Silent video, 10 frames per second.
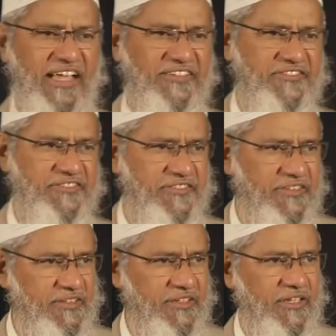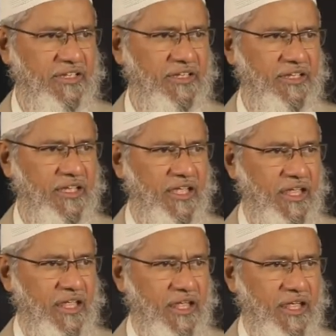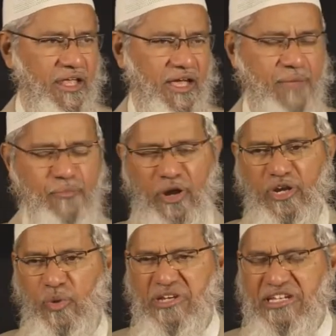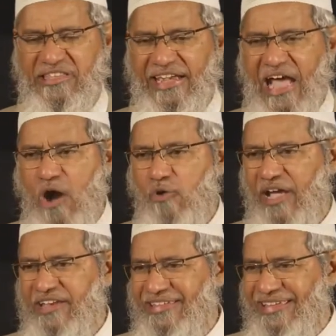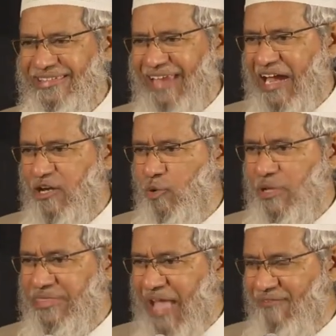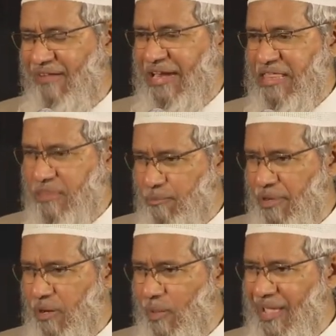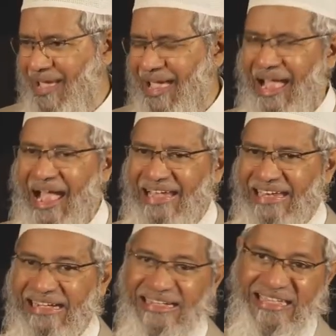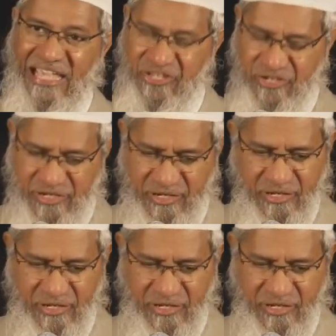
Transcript: that's an important question, that how can she start doing dawah in a simple way at an early age?